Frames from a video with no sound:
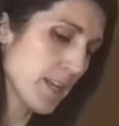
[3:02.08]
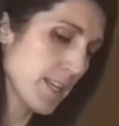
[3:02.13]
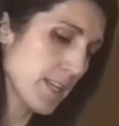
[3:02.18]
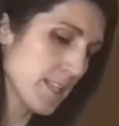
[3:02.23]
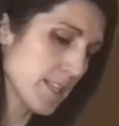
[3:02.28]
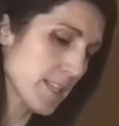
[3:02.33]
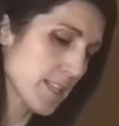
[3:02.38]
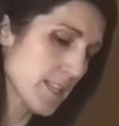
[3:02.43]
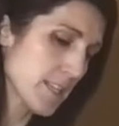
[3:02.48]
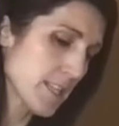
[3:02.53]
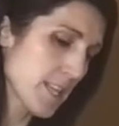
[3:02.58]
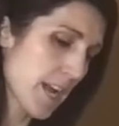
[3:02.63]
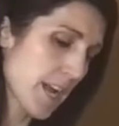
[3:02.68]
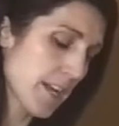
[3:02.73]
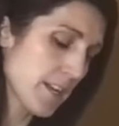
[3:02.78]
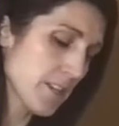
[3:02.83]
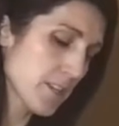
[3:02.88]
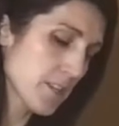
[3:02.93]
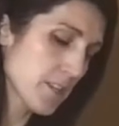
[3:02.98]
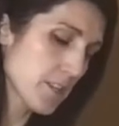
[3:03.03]
is
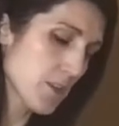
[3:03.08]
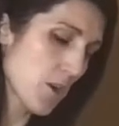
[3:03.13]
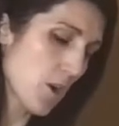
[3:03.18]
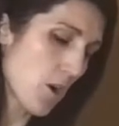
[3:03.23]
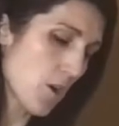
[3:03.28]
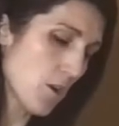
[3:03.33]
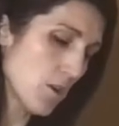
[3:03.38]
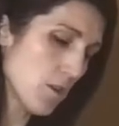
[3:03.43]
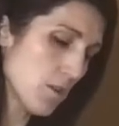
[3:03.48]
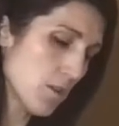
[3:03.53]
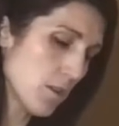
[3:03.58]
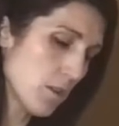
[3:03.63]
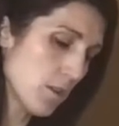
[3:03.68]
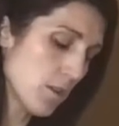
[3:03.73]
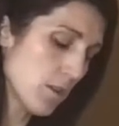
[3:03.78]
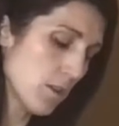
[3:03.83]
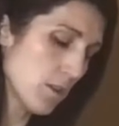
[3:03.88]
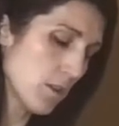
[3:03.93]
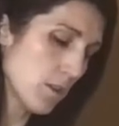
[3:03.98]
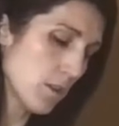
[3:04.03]
cytosol,
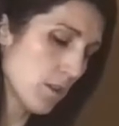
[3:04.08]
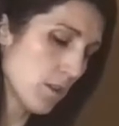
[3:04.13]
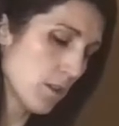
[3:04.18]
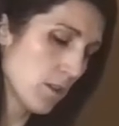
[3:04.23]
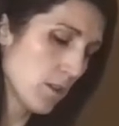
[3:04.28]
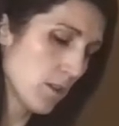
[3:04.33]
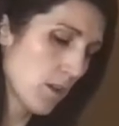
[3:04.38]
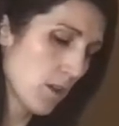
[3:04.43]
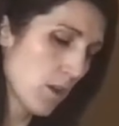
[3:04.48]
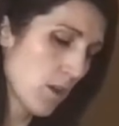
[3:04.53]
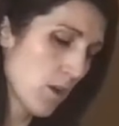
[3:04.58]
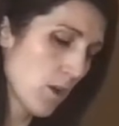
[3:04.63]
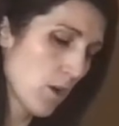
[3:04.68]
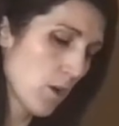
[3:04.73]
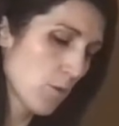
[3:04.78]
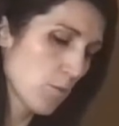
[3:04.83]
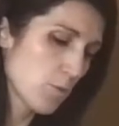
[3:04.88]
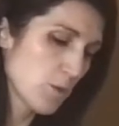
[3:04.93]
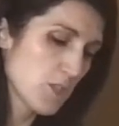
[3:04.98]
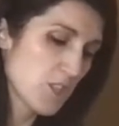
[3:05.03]

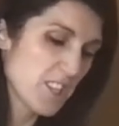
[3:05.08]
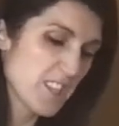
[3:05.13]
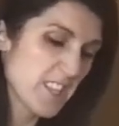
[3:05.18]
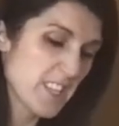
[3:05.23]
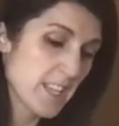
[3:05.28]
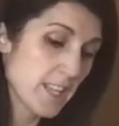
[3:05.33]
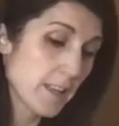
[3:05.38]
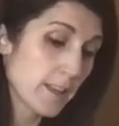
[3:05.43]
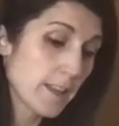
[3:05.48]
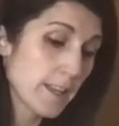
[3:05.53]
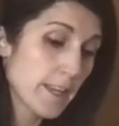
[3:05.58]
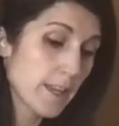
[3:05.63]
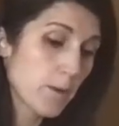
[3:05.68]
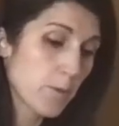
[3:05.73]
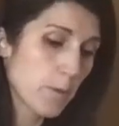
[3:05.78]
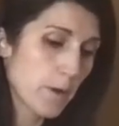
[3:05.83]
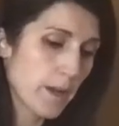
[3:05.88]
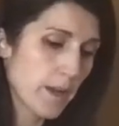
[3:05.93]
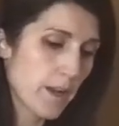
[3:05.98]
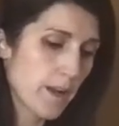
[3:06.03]
which is the
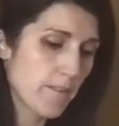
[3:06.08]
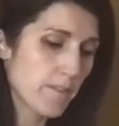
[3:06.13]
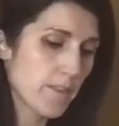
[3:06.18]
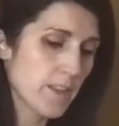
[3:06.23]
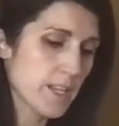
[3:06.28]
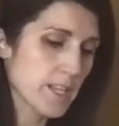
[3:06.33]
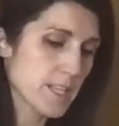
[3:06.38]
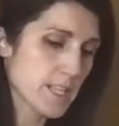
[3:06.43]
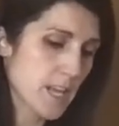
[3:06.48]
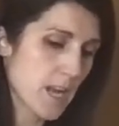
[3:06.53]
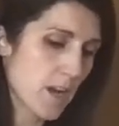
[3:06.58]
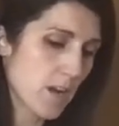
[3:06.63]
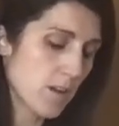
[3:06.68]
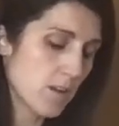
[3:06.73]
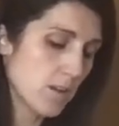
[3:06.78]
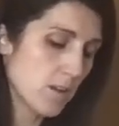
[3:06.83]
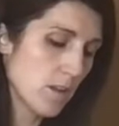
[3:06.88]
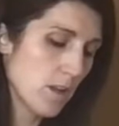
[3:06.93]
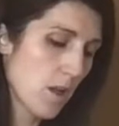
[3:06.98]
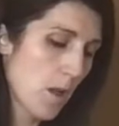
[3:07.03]
liquid of the
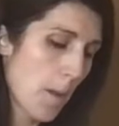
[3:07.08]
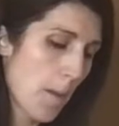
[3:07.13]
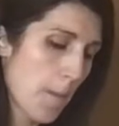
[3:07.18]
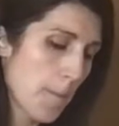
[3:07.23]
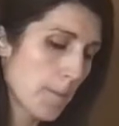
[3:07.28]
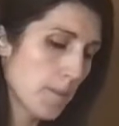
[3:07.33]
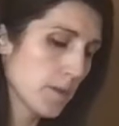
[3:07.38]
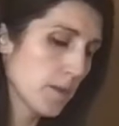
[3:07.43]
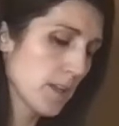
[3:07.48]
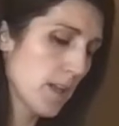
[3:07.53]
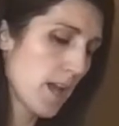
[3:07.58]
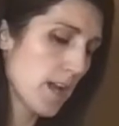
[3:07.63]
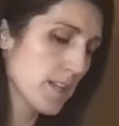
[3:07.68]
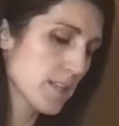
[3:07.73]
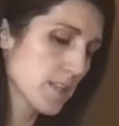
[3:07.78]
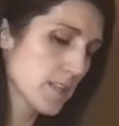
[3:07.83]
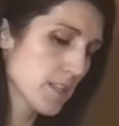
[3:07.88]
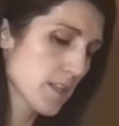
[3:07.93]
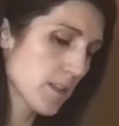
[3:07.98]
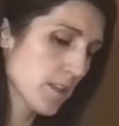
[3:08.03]
cell,
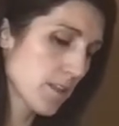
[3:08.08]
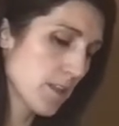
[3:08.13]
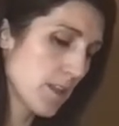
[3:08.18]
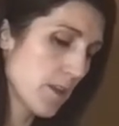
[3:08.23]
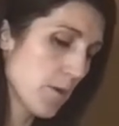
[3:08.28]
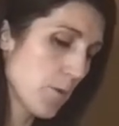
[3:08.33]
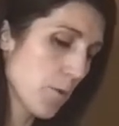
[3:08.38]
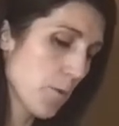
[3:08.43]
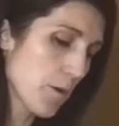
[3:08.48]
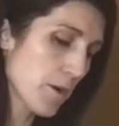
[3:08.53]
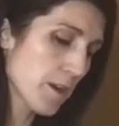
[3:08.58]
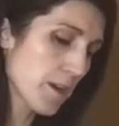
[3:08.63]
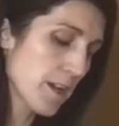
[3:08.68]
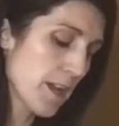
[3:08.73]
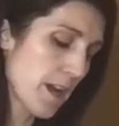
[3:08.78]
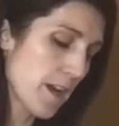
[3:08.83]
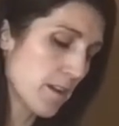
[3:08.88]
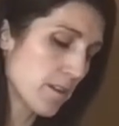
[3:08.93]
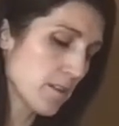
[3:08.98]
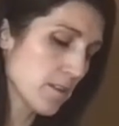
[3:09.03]
plus the
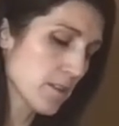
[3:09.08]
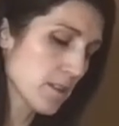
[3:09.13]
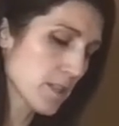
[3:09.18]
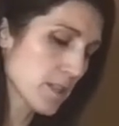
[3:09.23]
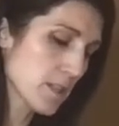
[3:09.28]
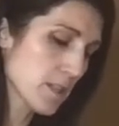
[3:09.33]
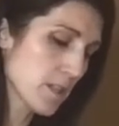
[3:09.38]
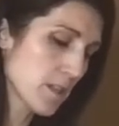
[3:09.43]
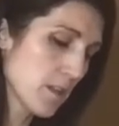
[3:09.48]
organelles,